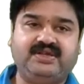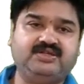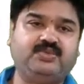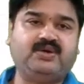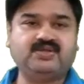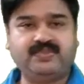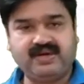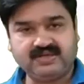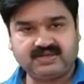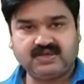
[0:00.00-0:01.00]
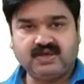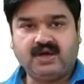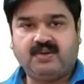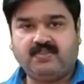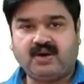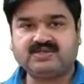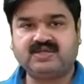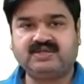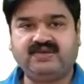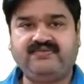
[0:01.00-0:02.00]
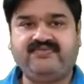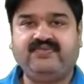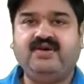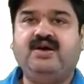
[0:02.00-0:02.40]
is possible is positive